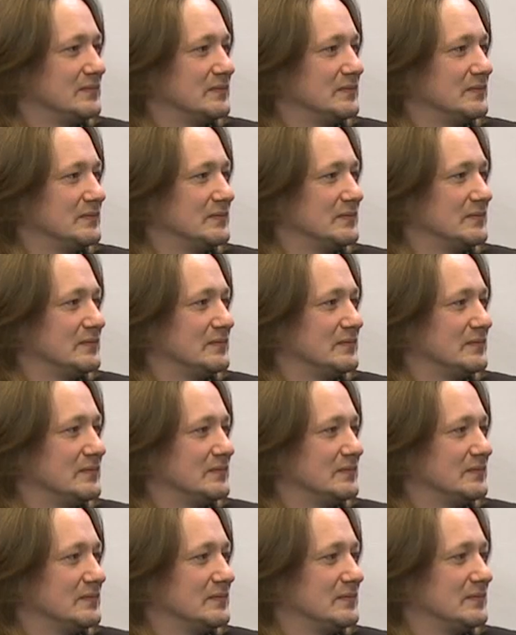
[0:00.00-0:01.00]

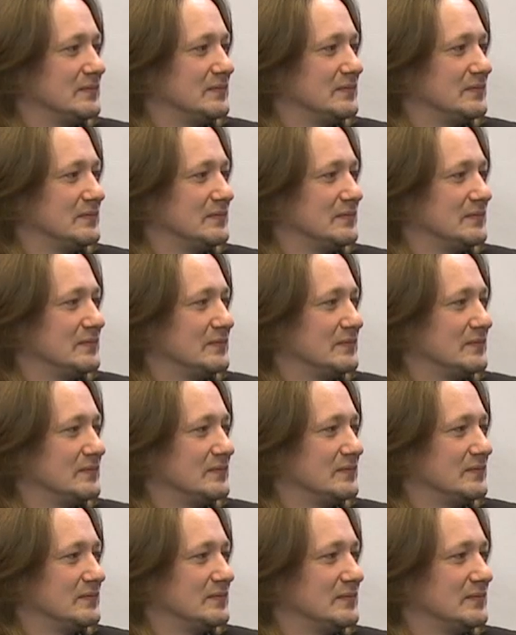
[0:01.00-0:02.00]

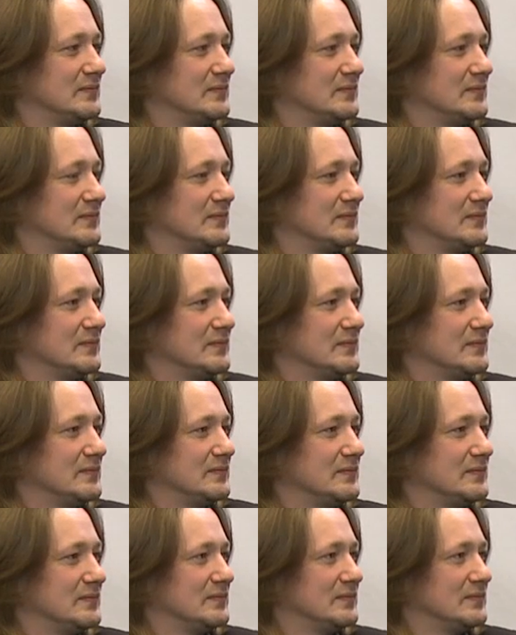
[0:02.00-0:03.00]

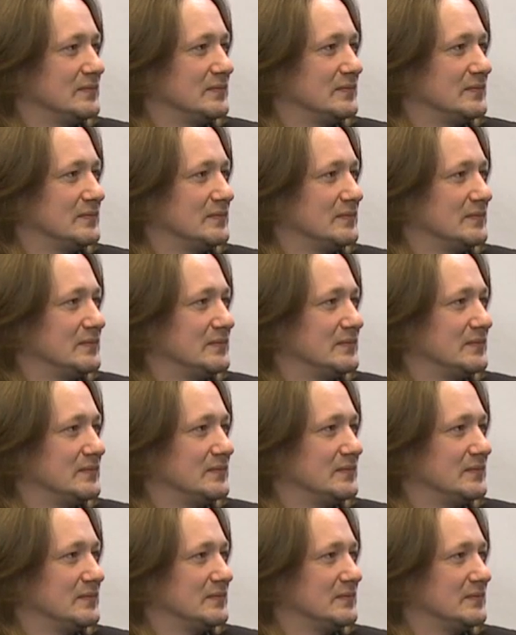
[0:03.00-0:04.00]

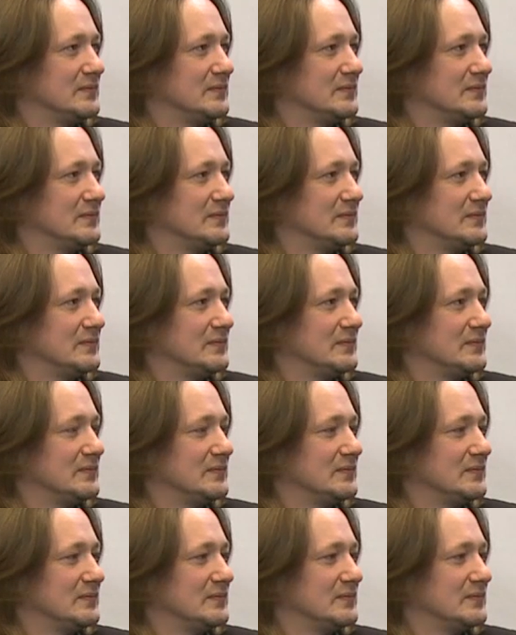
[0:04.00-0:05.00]

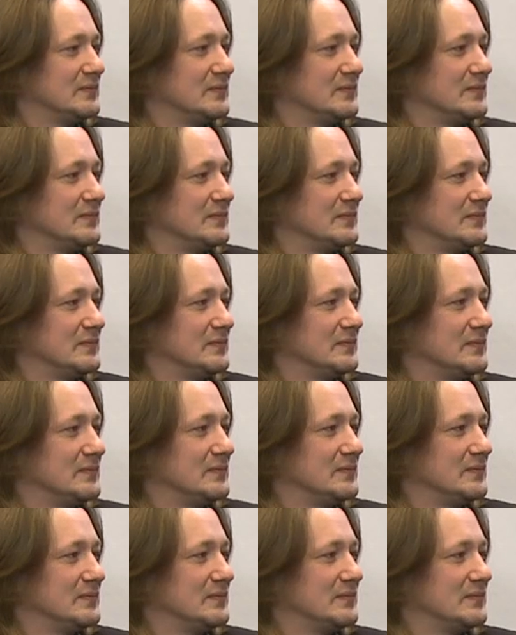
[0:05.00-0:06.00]

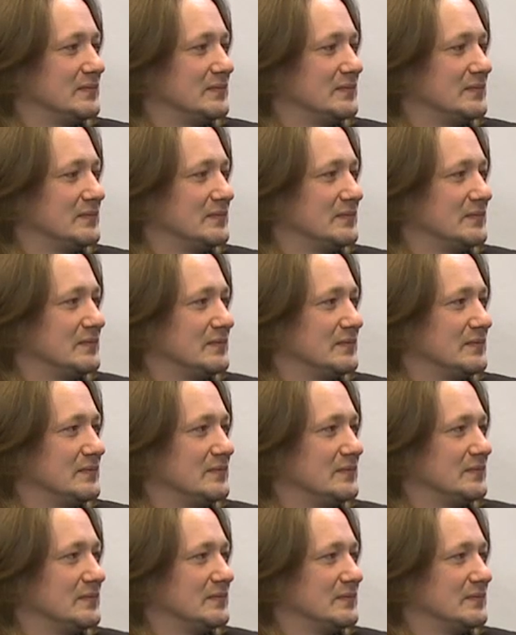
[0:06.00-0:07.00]
The person shown says nothing.